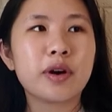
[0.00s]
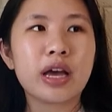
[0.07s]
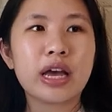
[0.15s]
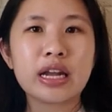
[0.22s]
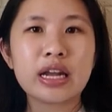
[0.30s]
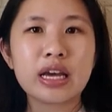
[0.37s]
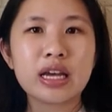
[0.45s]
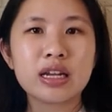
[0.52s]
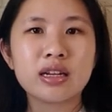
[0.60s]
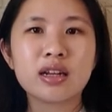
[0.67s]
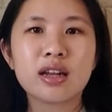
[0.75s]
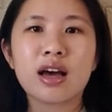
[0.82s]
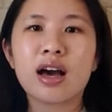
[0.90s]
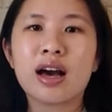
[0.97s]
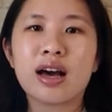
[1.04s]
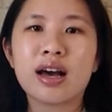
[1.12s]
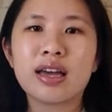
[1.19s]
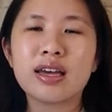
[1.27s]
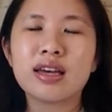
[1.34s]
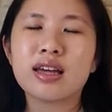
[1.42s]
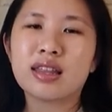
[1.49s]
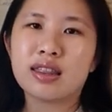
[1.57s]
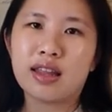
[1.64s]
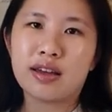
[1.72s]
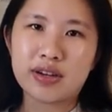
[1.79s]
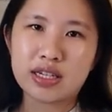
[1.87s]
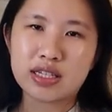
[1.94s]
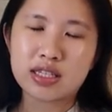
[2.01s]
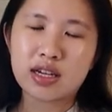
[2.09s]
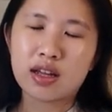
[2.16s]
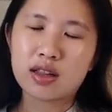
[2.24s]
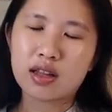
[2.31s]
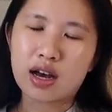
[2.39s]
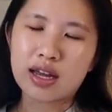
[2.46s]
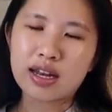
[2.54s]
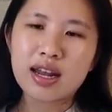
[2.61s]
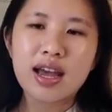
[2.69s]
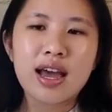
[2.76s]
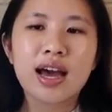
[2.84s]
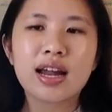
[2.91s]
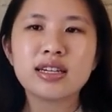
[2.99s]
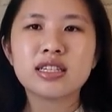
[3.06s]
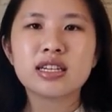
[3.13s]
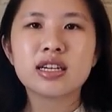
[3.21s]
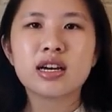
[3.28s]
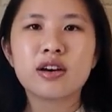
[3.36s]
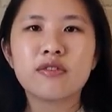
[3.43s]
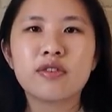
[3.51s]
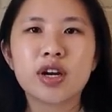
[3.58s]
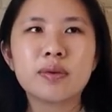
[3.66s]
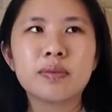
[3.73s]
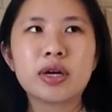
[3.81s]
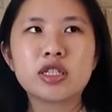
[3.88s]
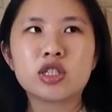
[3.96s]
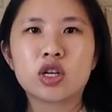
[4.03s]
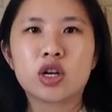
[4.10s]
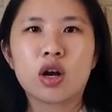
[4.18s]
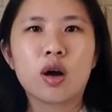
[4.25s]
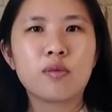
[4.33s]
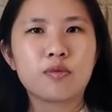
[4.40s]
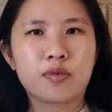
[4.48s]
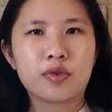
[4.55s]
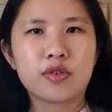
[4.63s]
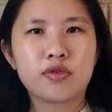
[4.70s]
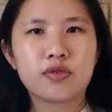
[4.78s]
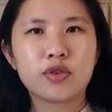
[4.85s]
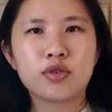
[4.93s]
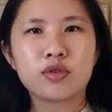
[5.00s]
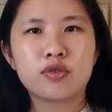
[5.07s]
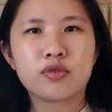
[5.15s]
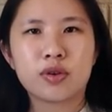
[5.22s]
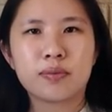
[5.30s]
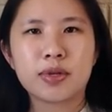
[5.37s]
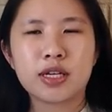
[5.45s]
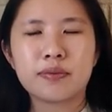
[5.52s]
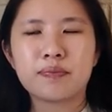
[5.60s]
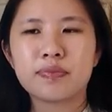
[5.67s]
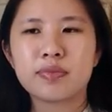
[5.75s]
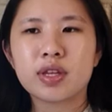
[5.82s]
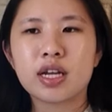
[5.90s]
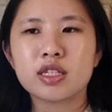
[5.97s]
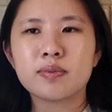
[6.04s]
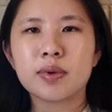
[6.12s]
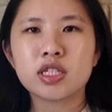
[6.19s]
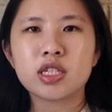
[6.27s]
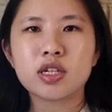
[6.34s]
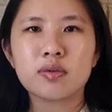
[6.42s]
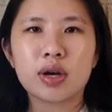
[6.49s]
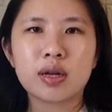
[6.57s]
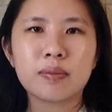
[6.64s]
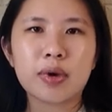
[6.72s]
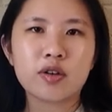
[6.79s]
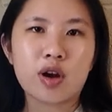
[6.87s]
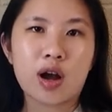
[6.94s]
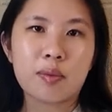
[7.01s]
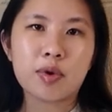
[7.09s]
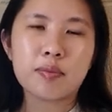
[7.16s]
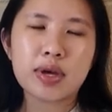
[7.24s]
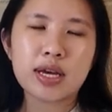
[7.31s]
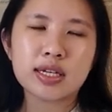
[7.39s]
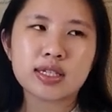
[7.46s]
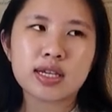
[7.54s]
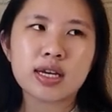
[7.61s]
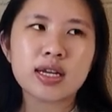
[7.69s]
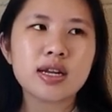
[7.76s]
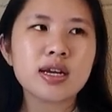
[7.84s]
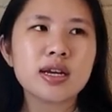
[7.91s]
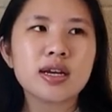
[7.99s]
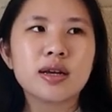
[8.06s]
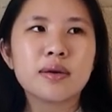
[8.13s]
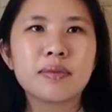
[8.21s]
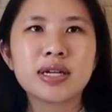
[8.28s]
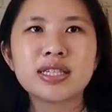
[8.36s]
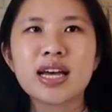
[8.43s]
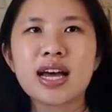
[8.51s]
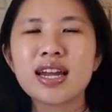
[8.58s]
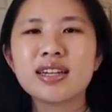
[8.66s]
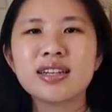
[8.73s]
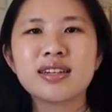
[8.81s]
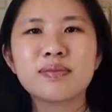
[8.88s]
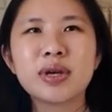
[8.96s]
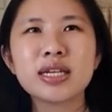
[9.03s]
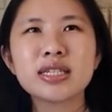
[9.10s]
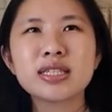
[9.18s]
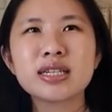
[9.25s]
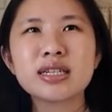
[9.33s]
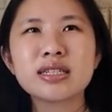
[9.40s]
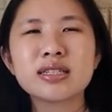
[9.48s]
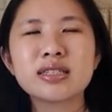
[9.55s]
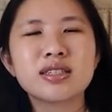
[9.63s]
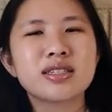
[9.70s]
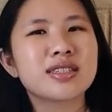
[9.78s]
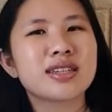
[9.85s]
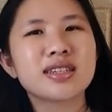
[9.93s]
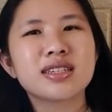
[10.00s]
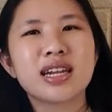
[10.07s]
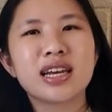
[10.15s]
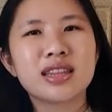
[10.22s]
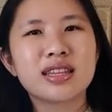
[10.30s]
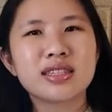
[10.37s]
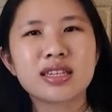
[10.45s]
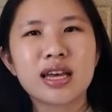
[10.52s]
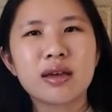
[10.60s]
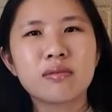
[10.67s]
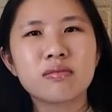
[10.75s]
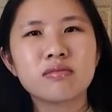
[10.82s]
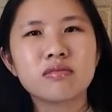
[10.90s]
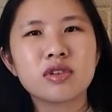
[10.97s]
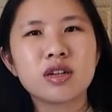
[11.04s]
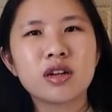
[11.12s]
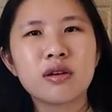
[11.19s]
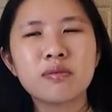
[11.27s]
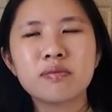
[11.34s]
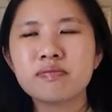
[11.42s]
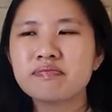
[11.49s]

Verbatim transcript: hate it, I love it a lot. And it's like very much a comfort food for me, especially when my grandma makes it. My dad makes it, just doesn't hit the same, you know?